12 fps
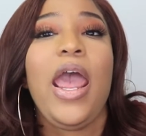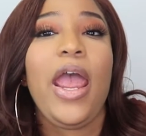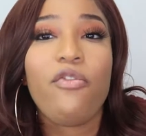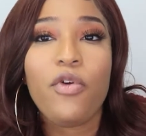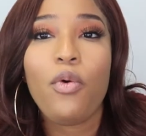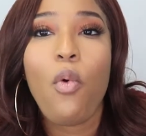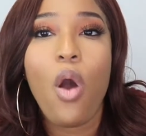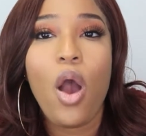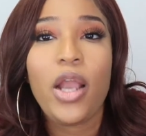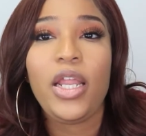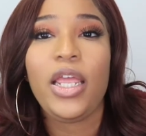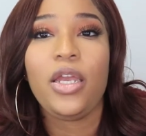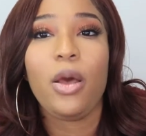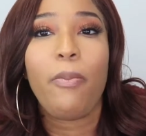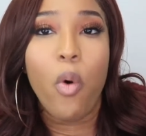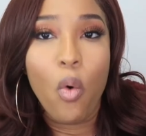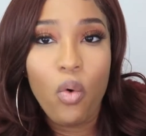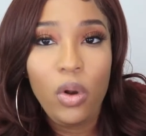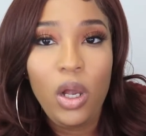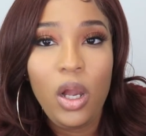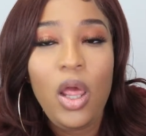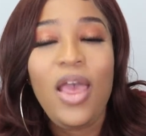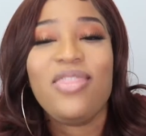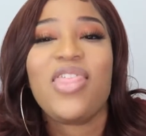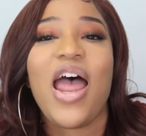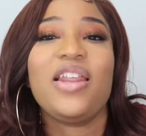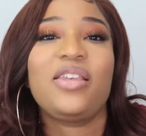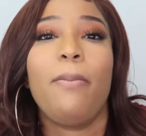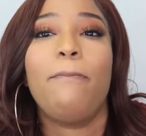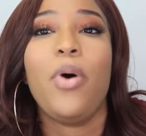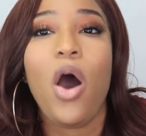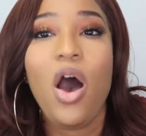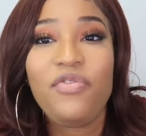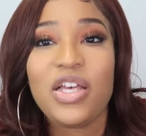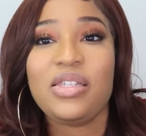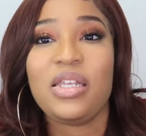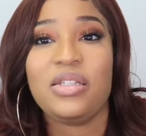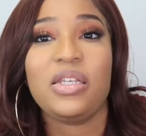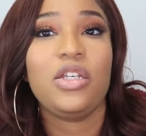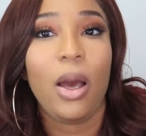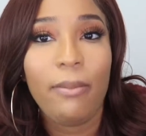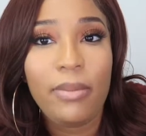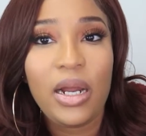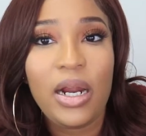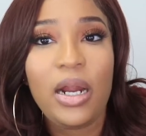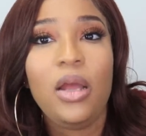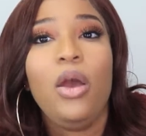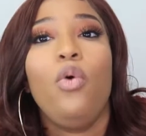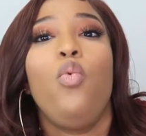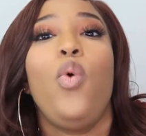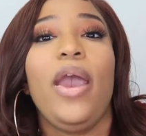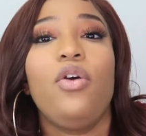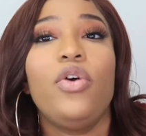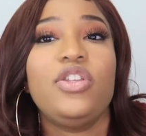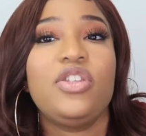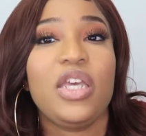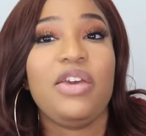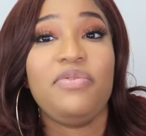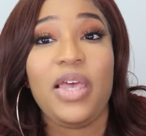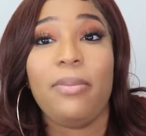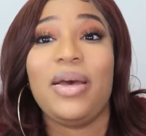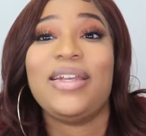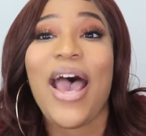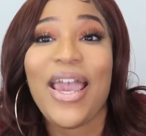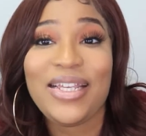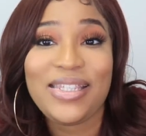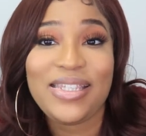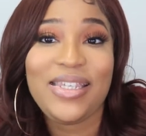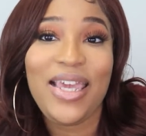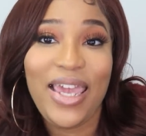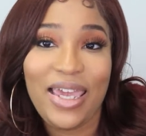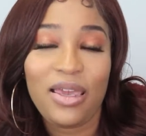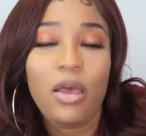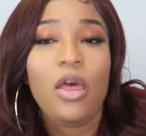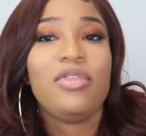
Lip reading: everyone in the pool that is above a certain number, we're going to give them an ITA.